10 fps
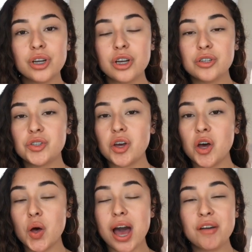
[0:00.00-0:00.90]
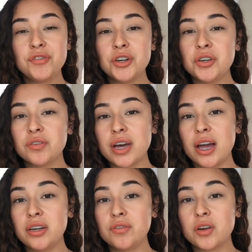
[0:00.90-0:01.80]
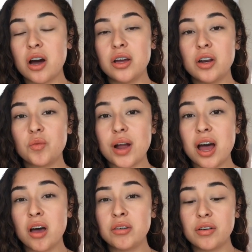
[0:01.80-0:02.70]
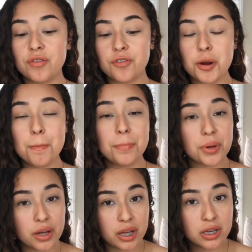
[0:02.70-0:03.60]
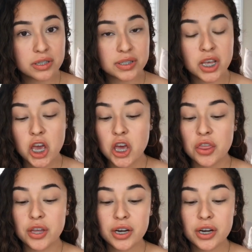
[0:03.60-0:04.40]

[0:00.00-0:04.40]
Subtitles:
So after you've kind of gotten around from books, they're